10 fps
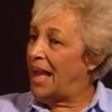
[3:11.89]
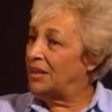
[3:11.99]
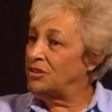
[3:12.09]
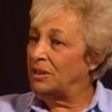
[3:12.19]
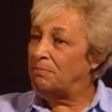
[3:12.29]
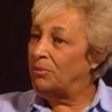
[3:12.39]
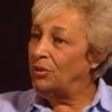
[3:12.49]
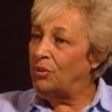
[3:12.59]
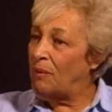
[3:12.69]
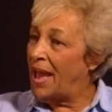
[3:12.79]
actually
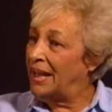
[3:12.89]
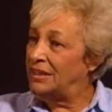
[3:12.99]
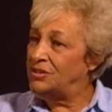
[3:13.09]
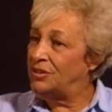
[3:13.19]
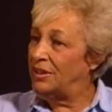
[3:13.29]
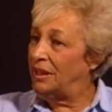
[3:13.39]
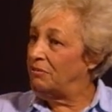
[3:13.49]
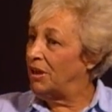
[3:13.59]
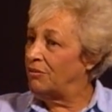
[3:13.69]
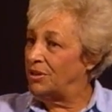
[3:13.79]
pulled the wagon to the
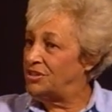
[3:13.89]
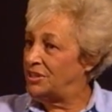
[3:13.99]
railroad